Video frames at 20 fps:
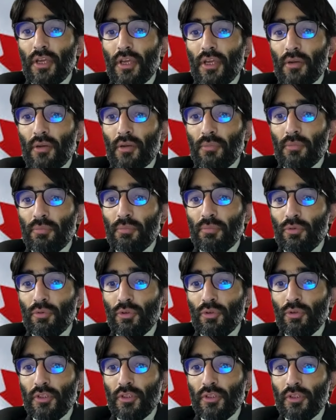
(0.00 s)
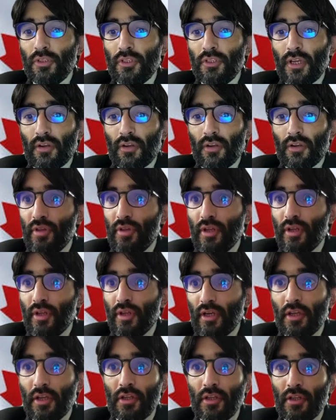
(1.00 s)
is getting, as you said,
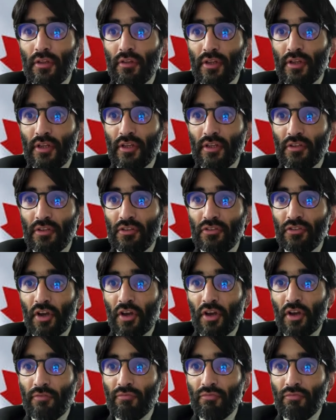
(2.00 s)
like he's getting tough on